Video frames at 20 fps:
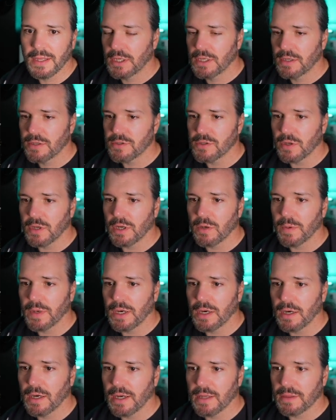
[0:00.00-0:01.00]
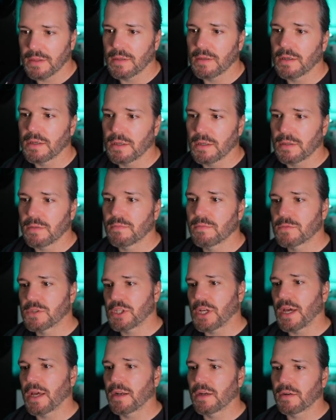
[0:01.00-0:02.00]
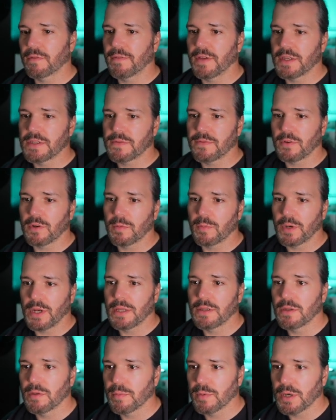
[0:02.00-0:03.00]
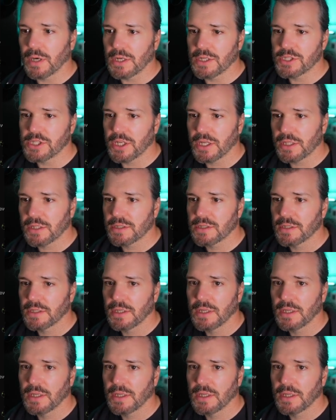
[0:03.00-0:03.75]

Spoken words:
So here we are at the chat interface for a brand new project.